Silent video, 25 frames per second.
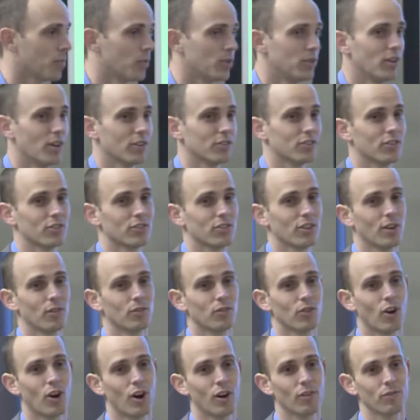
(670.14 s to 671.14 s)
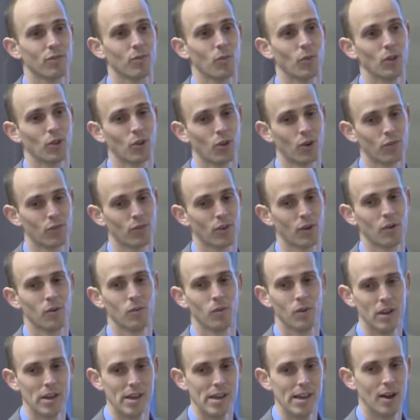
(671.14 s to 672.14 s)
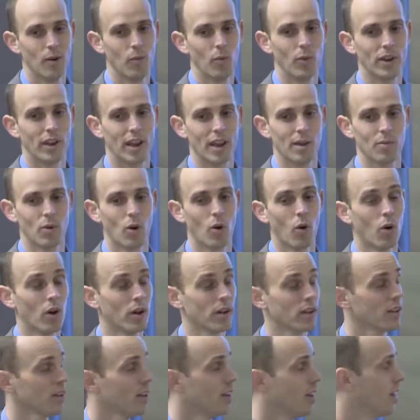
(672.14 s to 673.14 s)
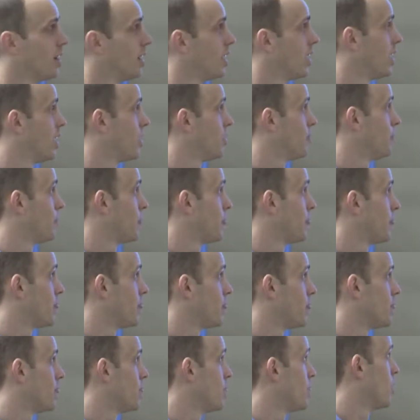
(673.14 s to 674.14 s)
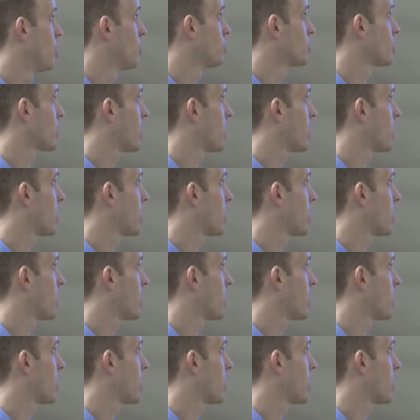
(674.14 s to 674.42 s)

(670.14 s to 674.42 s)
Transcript: and we dust ourselves off and we learn from it, and we keep going. And those